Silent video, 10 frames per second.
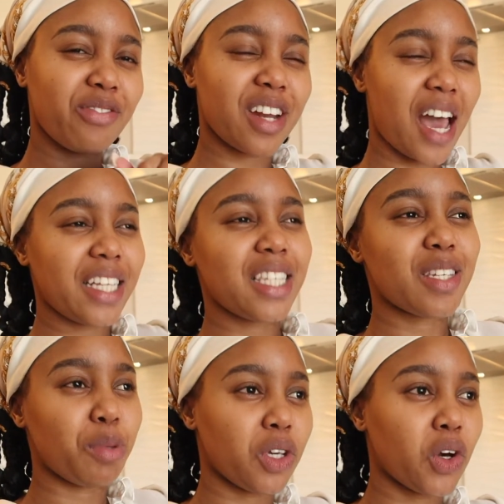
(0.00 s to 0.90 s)
night
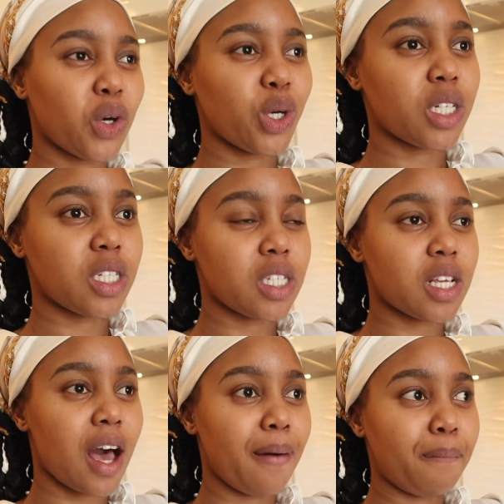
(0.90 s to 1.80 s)
because
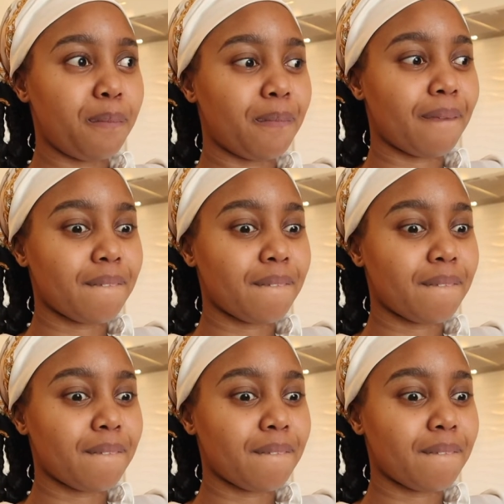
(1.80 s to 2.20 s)
passed